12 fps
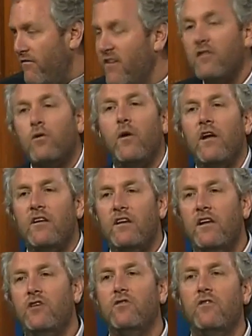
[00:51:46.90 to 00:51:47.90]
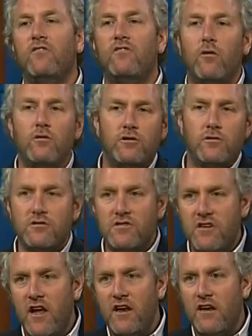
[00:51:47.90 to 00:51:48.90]
fifth grade teacher in
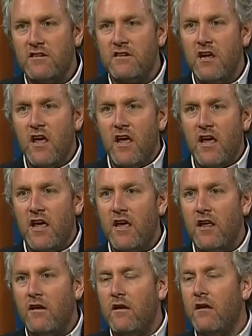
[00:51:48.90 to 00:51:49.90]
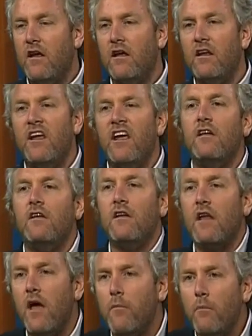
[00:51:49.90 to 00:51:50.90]
social studies in
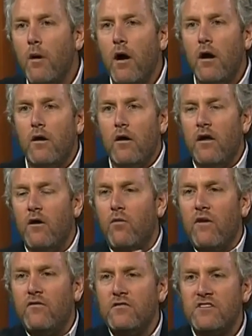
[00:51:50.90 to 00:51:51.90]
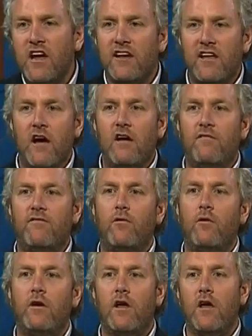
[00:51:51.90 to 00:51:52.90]
Inland Empire in Riverside,
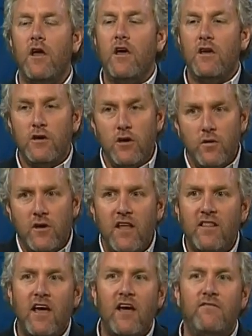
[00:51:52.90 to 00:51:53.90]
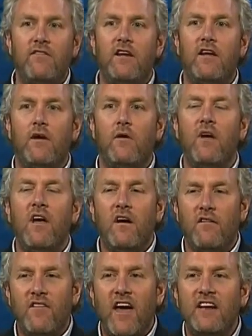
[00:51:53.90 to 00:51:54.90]
California, you get that video
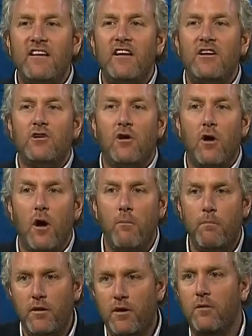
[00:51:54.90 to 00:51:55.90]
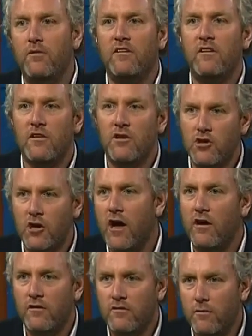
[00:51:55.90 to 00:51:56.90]
of that teacher abusing the
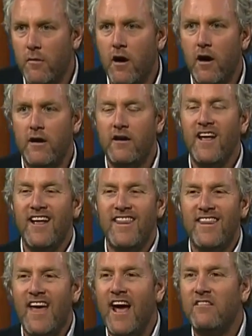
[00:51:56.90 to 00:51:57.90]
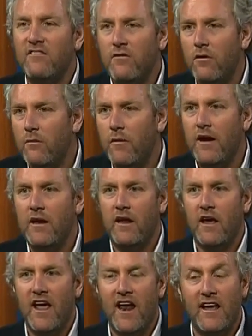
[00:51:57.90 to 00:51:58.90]
child's mind. That's new
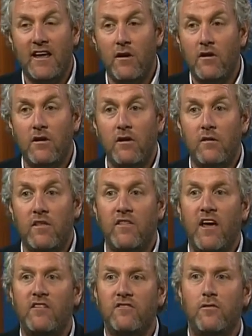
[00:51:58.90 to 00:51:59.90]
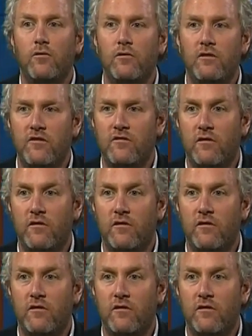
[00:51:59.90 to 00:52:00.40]
media, and I guarantee you that that school